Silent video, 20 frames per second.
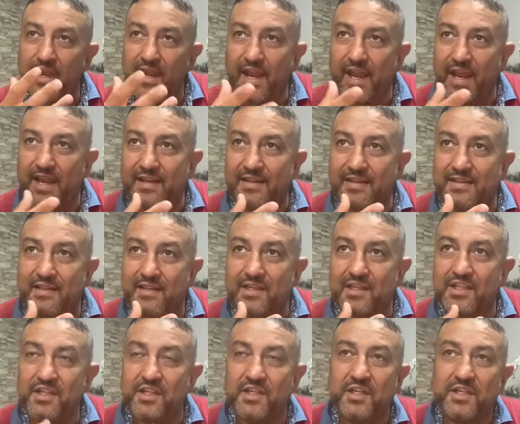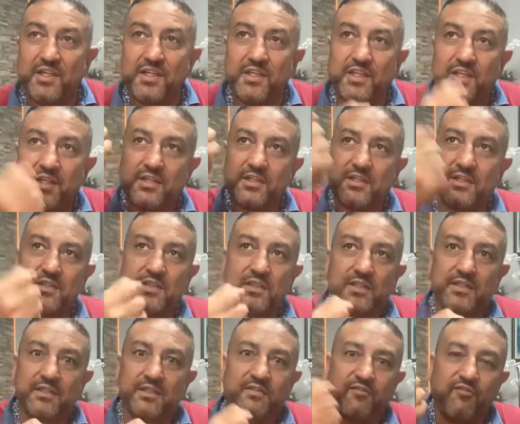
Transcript: and yearn